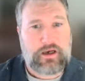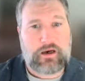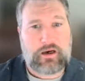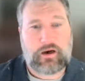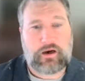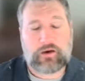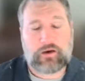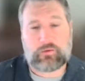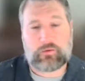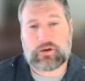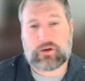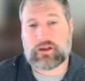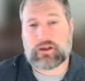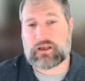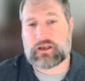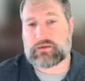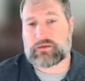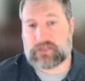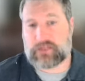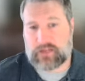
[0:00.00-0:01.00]
Really, it
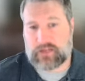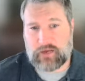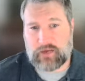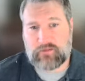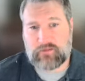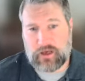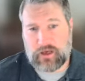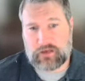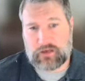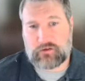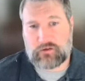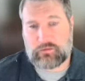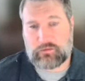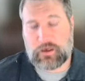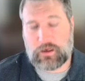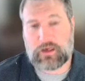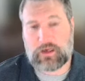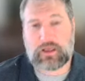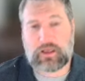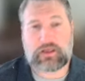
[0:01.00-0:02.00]
comes to time value of
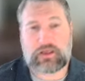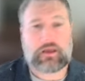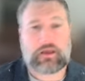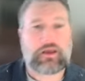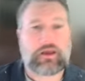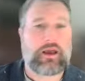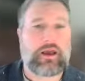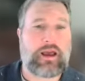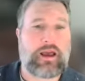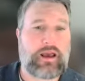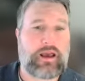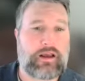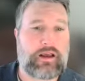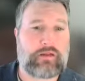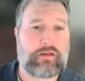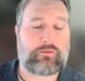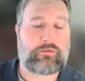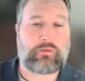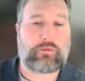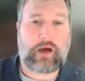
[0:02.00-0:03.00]
money,
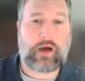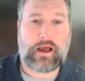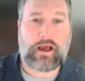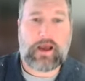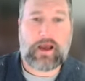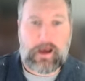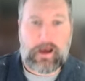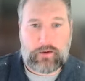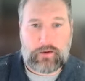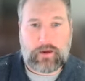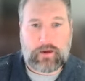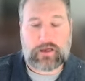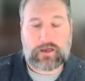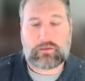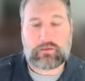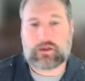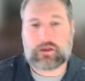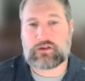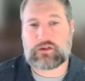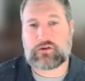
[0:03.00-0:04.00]
and I
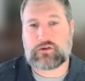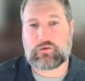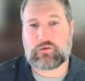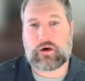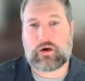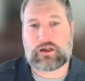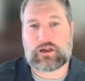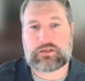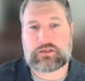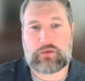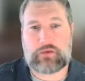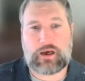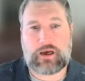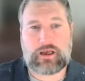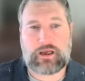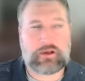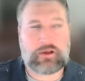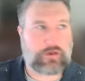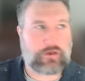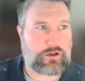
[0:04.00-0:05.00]
recommend you watch
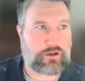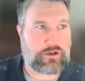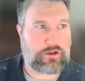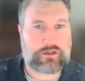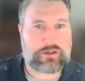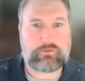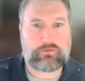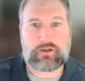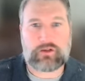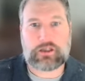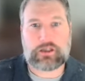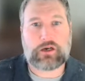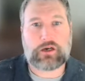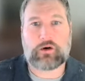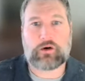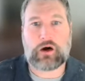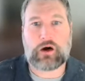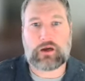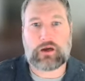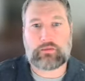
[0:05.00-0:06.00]
my other YouTube
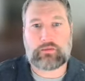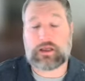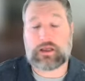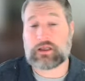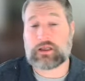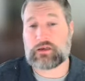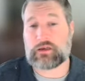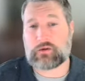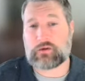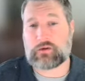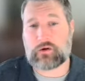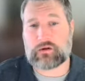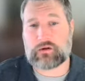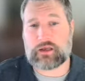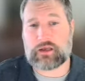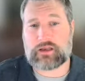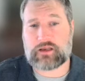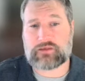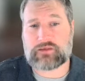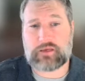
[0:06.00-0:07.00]
video on making
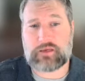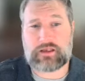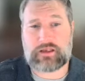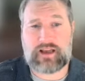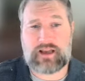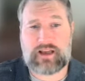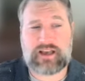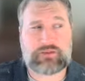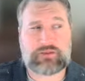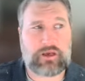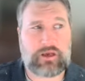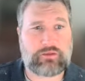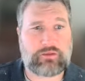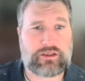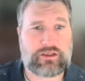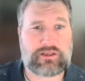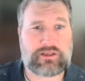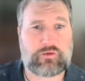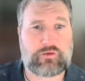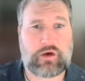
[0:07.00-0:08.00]
quarterly estimated tax
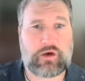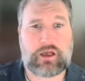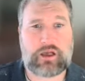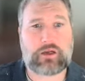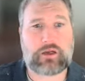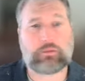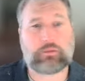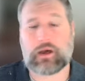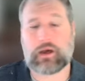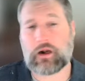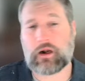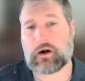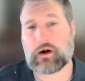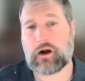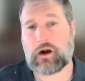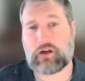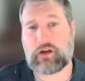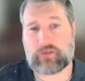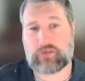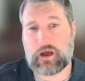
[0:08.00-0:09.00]
payments and why you're better
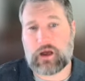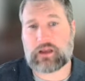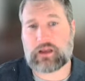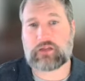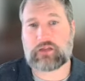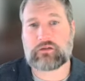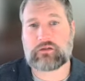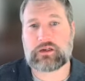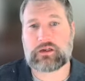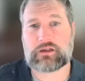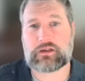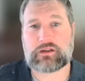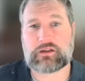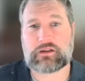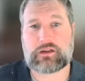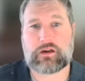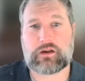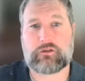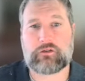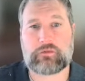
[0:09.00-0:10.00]
off not giving it to the
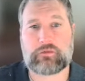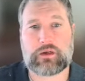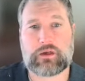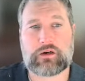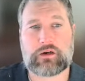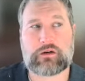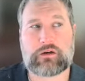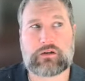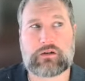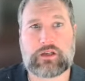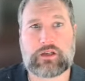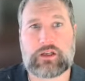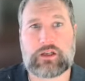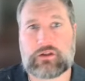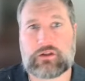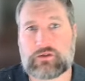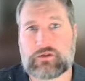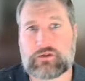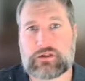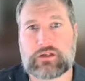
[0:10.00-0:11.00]
government early
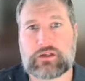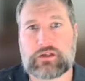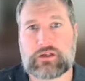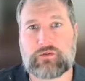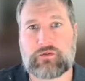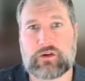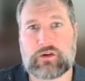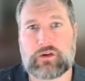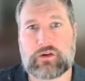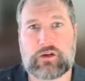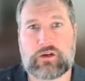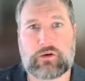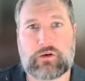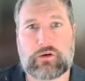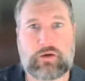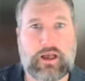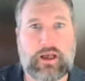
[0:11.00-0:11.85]
and using it for you